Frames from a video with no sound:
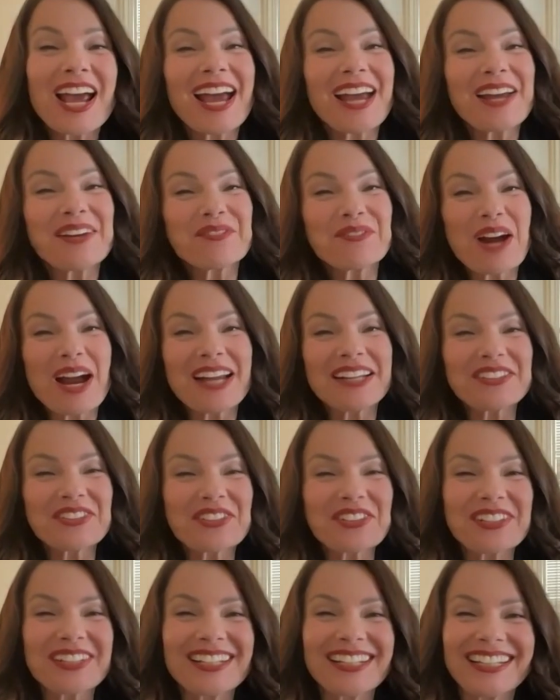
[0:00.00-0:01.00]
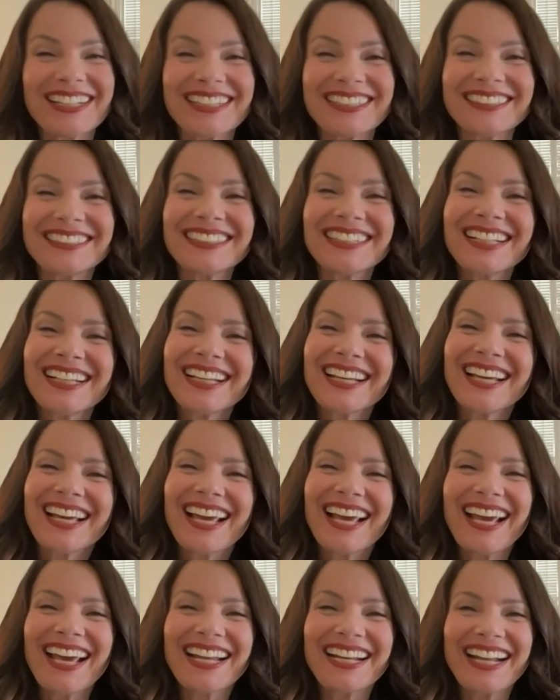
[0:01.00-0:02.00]
I rushed in
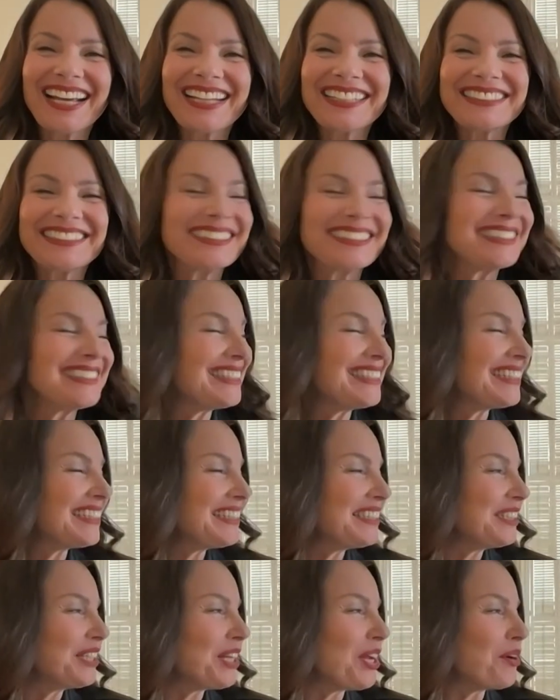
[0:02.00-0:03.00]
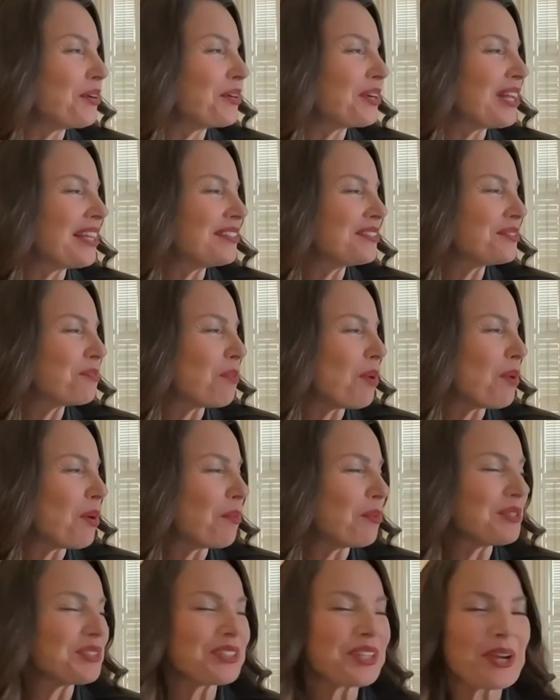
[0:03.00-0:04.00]
and I didn't notice what
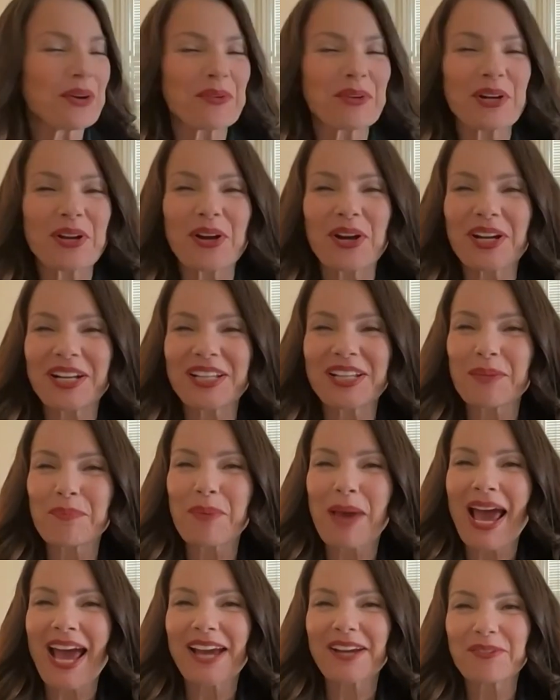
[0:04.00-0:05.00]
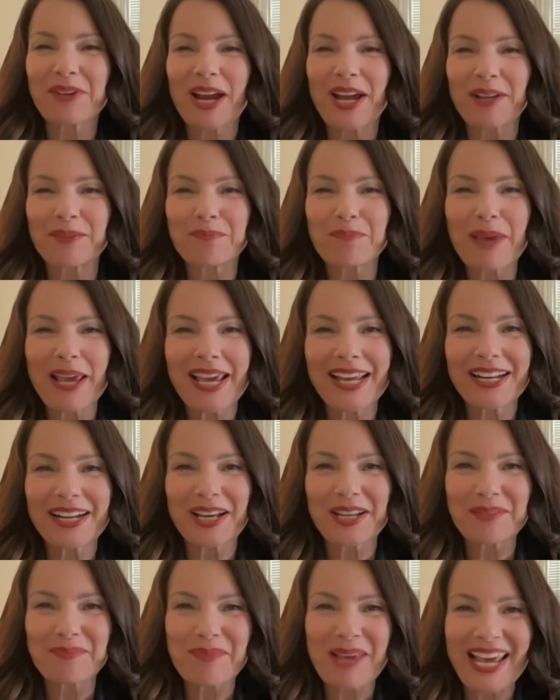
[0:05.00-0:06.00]
was going on in the background. Bad
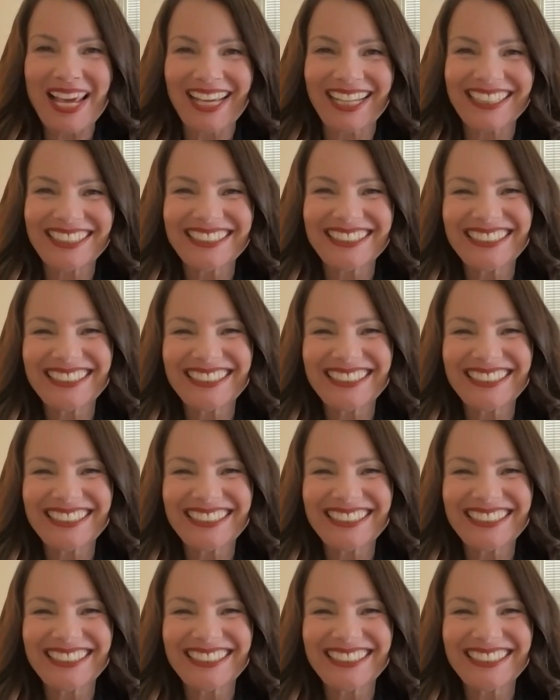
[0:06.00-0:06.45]
on me.